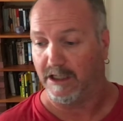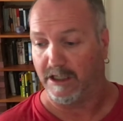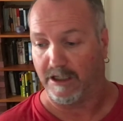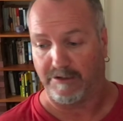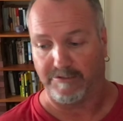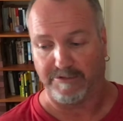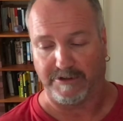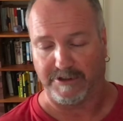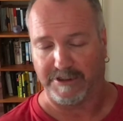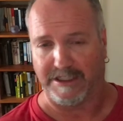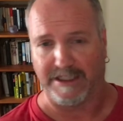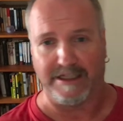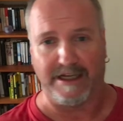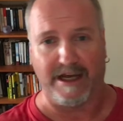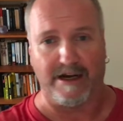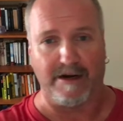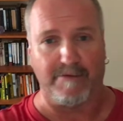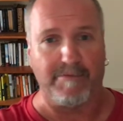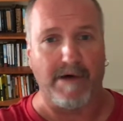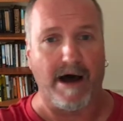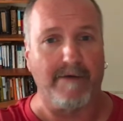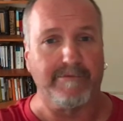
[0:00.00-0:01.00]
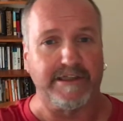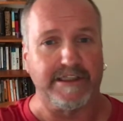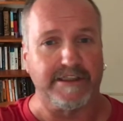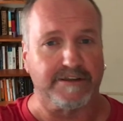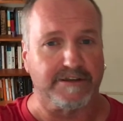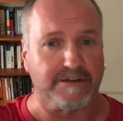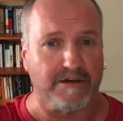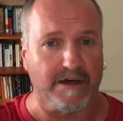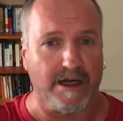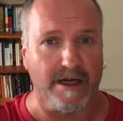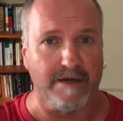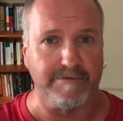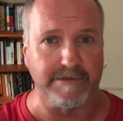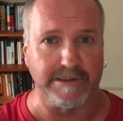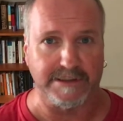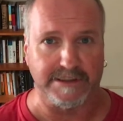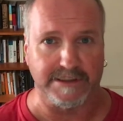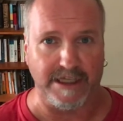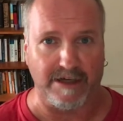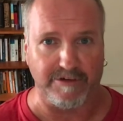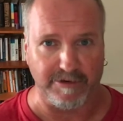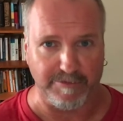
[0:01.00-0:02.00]
like the Yanomami tribe in
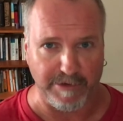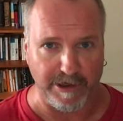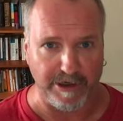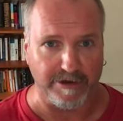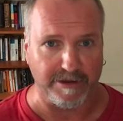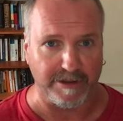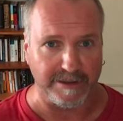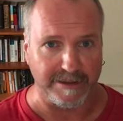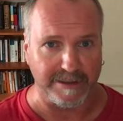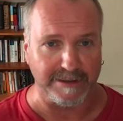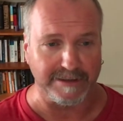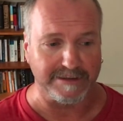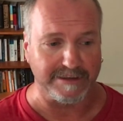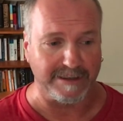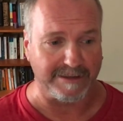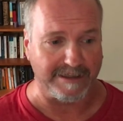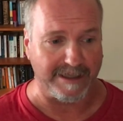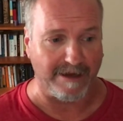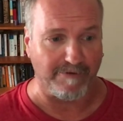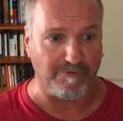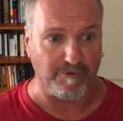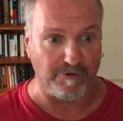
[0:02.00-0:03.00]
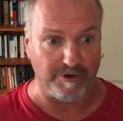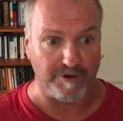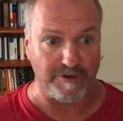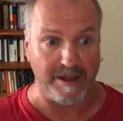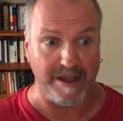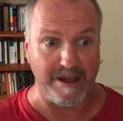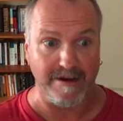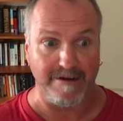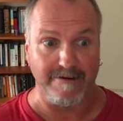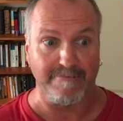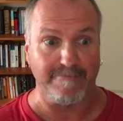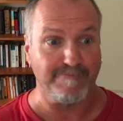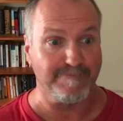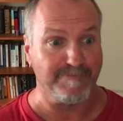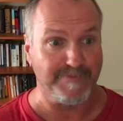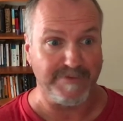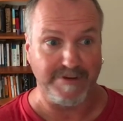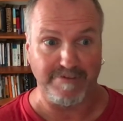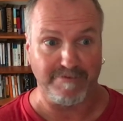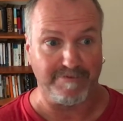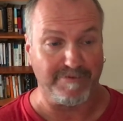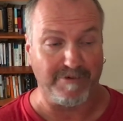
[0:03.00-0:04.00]
South America and things like that, where they
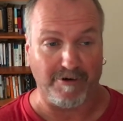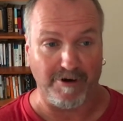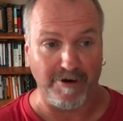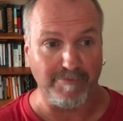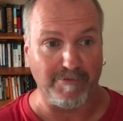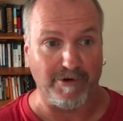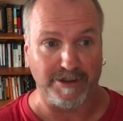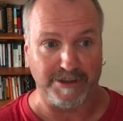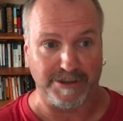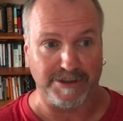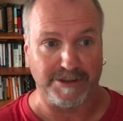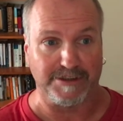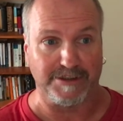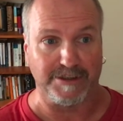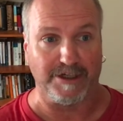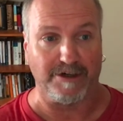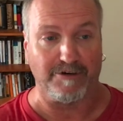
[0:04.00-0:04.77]
very much